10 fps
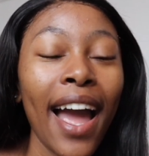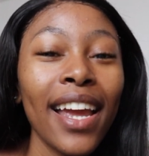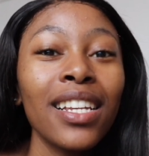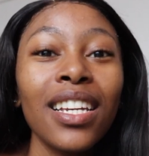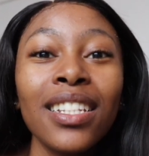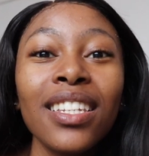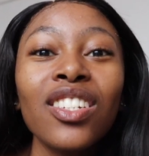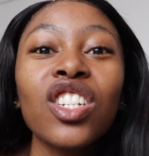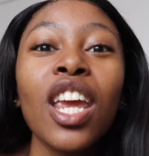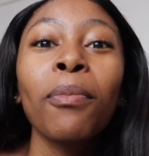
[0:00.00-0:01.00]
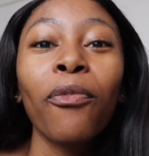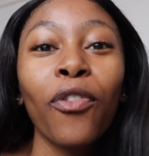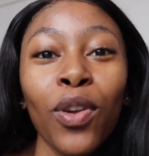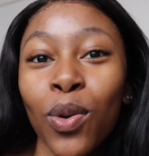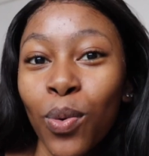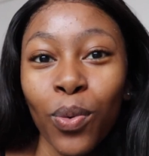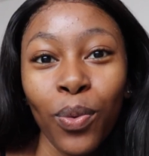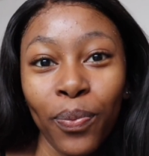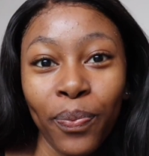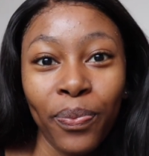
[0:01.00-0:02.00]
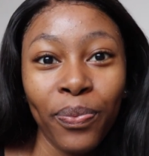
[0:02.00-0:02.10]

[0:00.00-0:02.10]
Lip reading: it's a shame for you.